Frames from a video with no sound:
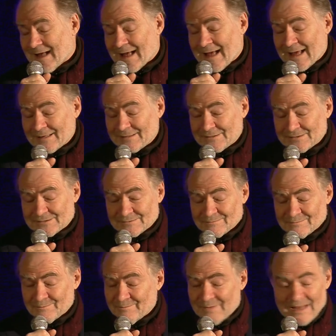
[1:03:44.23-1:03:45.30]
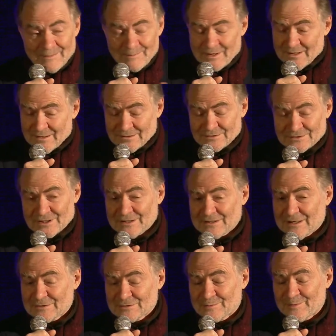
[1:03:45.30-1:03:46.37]
And maybe it'll
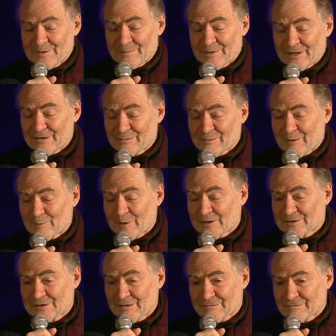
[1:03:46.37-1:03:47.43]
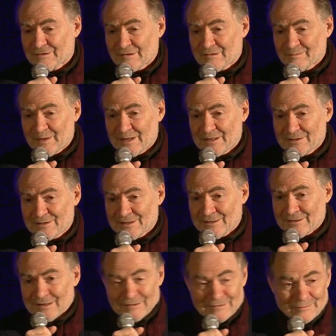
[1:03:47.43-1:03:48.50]
turn out to be the place where world history is made,
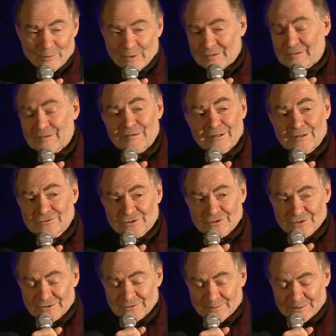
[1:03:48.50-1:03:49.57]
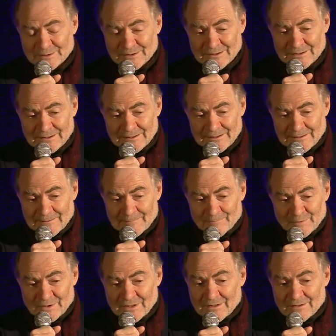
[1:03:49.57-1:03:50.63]
as it was in Central Europe.
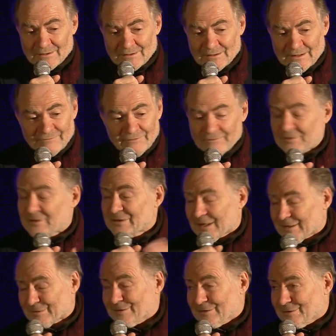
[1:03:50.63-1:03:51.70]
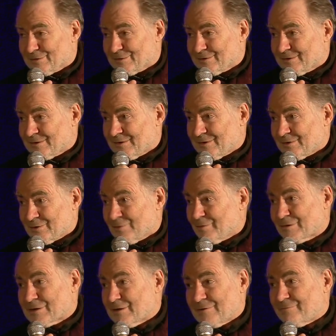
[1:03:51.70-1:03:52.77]
But even if it doesn't,
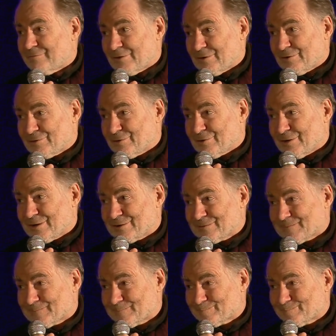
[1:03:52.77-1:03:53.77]
you'll still have followed your heart.